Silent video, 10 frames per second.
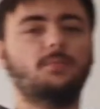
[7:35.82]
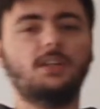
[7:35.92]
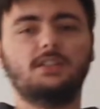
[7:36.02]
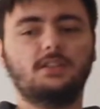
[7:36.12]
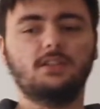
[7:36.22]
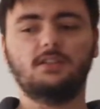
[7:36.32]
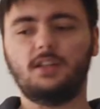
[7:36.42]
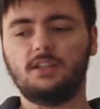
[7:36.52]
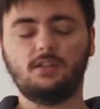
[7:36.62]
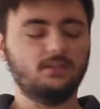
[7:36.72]
Basically,
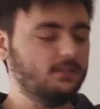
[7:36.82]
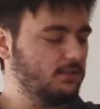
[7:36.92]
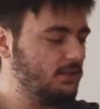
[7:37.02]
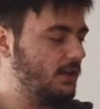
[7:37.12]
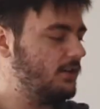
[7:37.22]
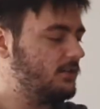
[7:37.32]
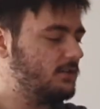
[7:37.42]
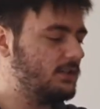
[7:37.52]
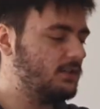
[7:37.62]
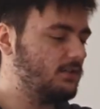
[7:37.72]
like, the
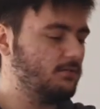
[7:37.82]
characters that